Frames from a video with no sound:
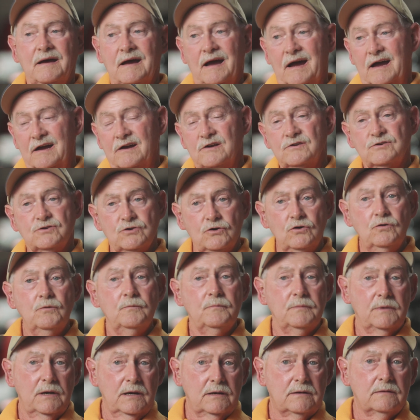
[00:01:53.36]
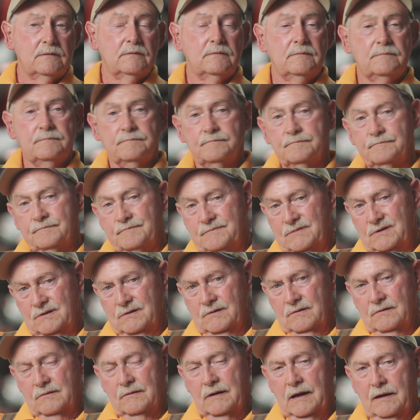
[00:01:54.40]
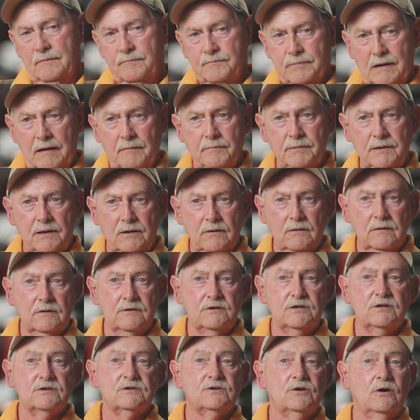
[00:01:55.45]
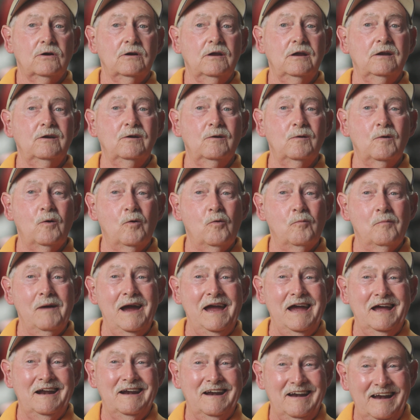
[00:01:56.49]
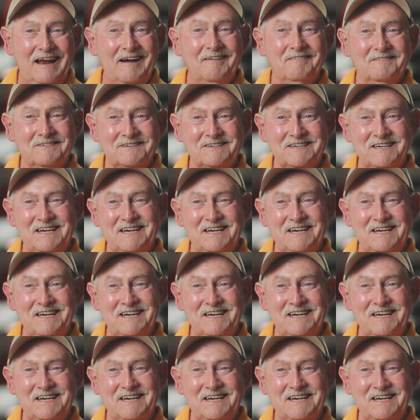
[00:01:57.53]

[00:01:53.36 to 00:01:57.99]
I assumed that, you know, I'm probably going to just turn into an old man and that was